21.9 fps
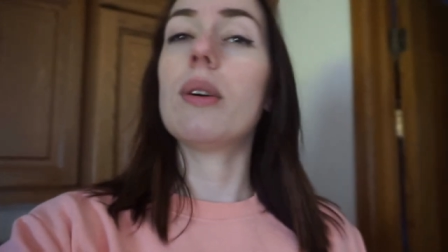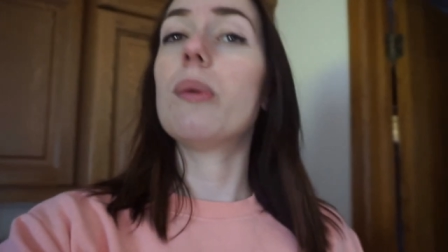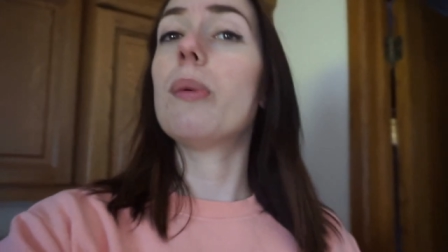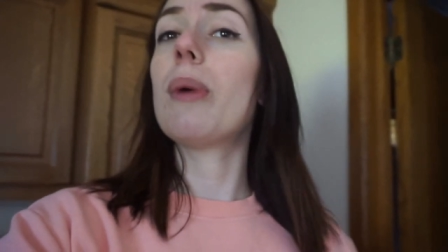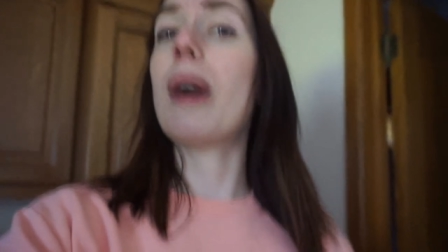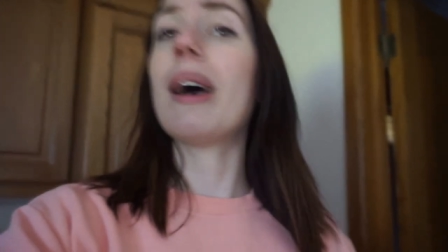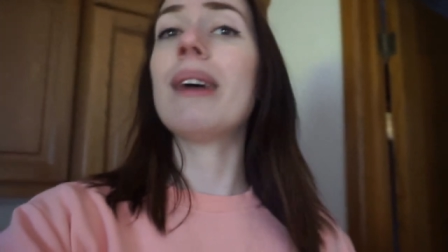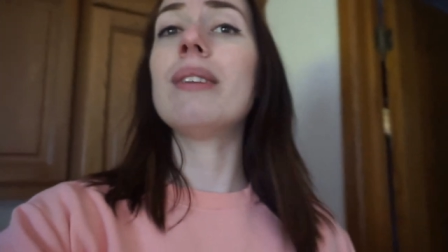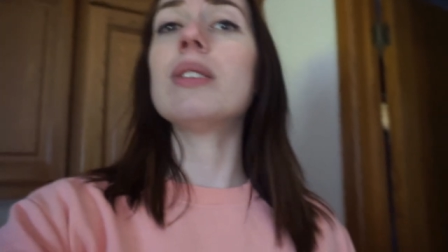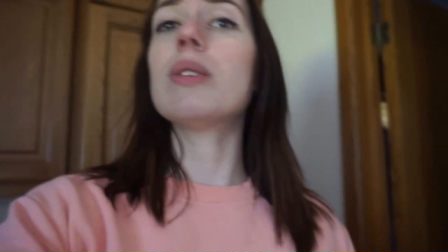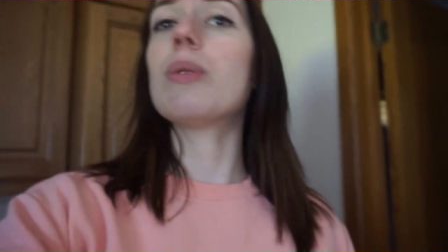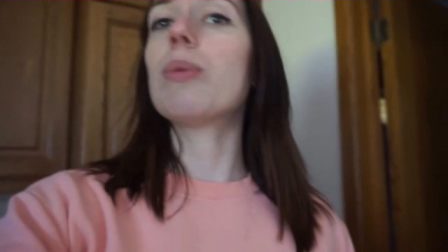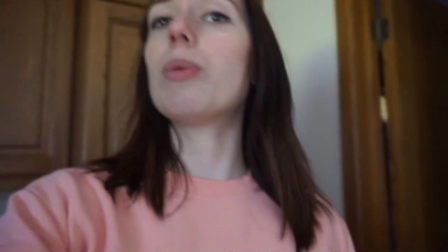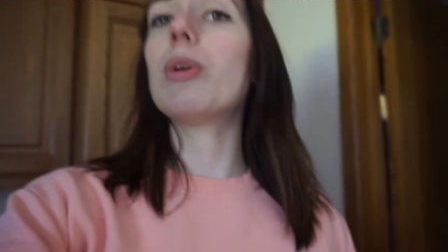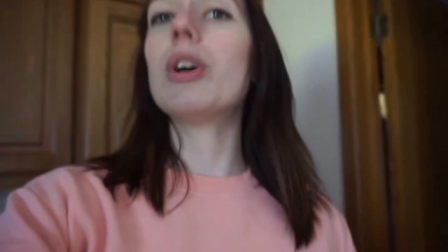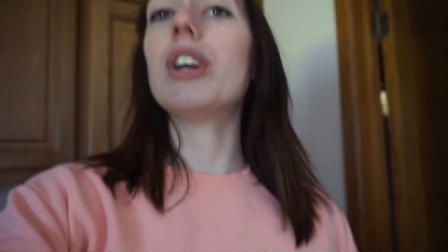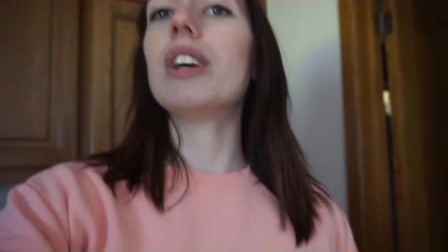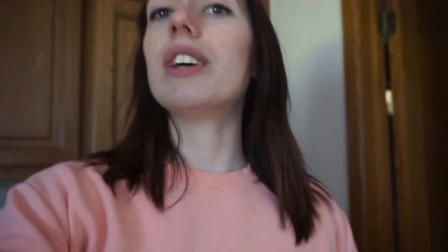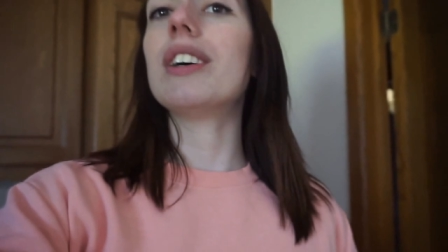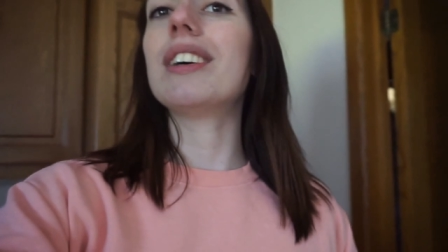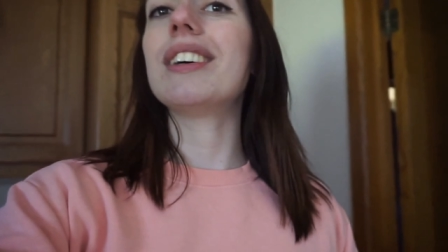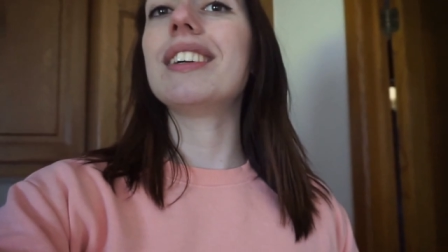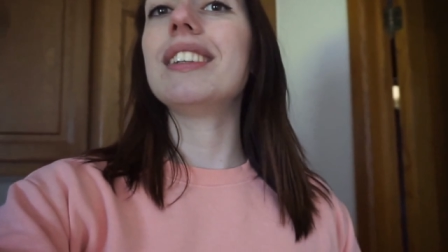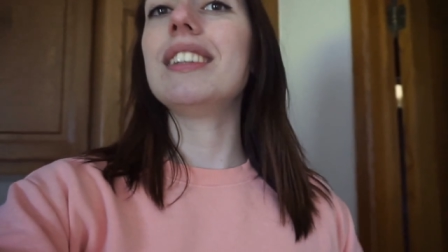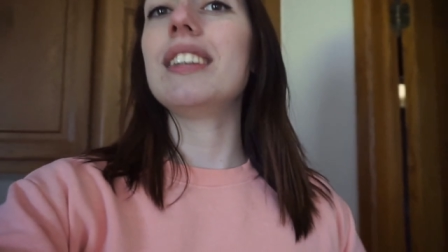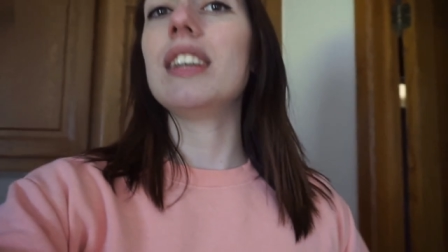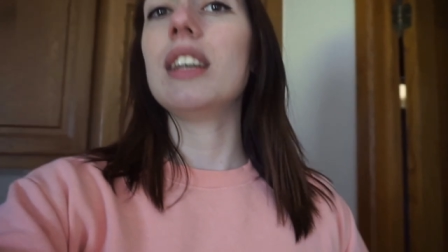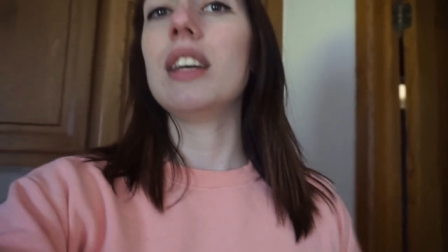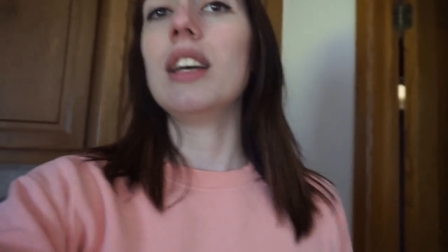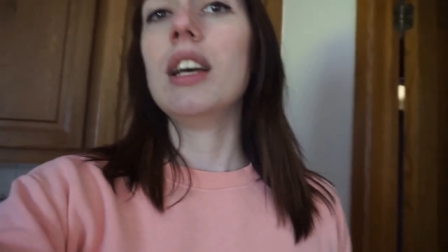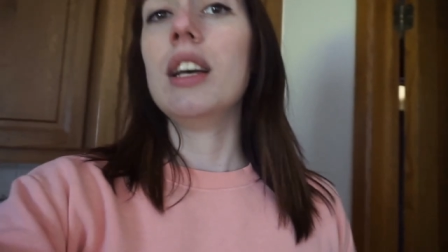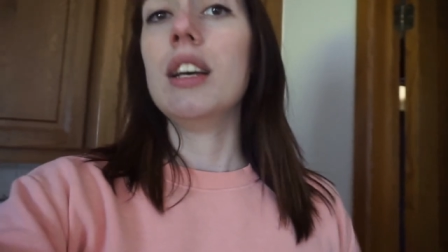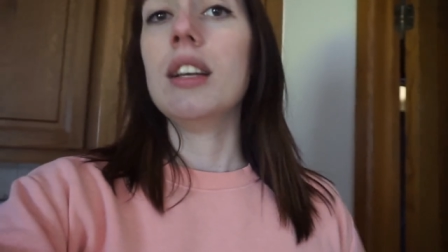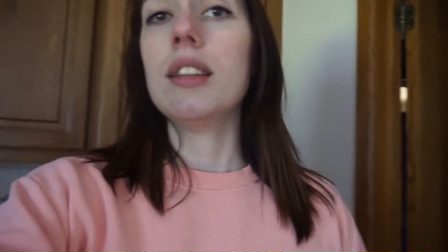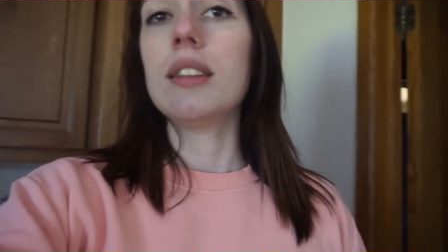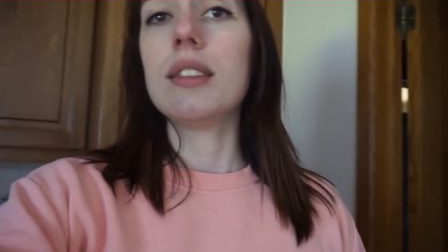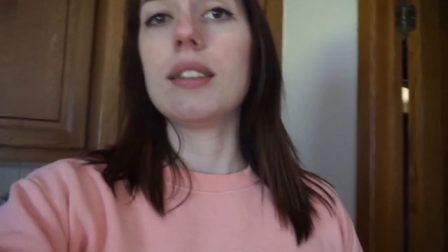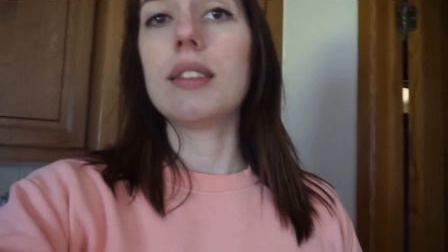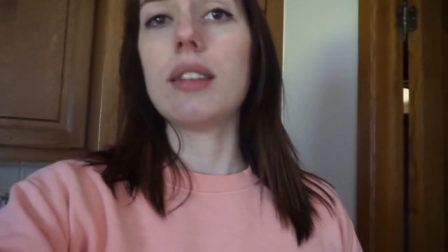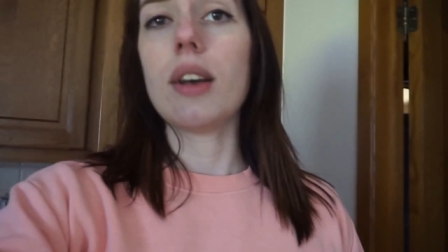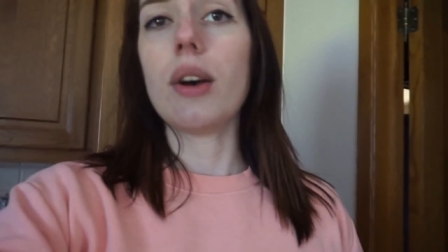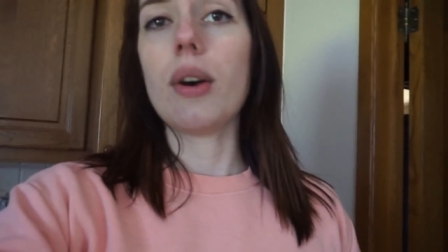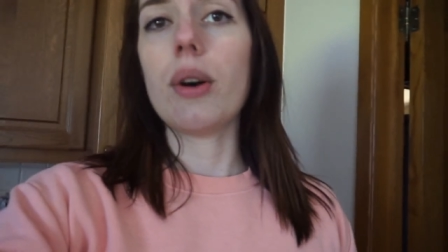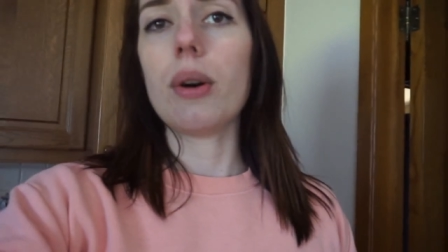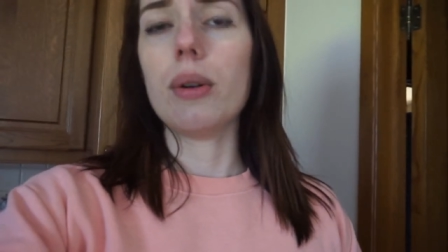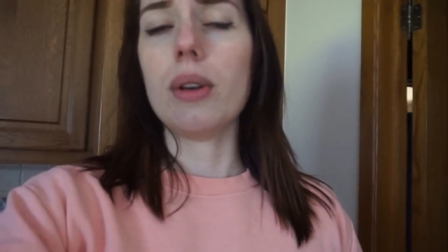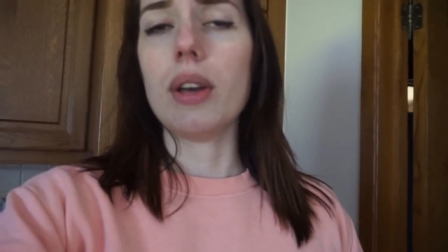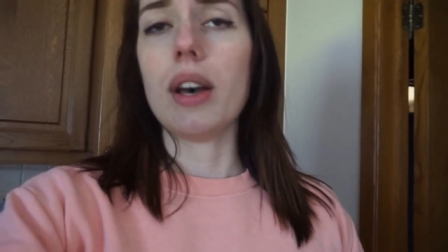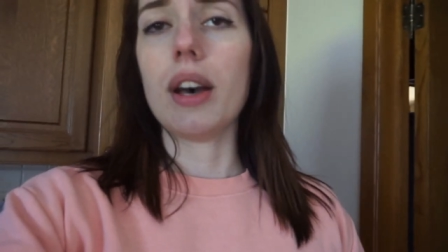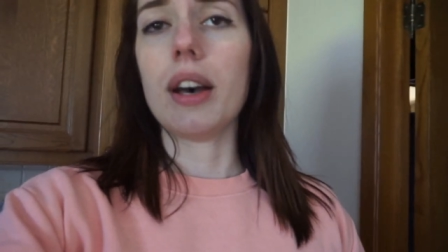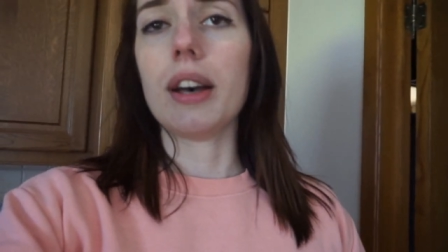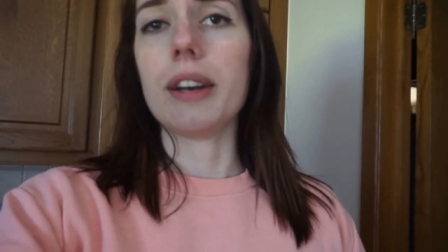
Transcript: around the world. So yeah,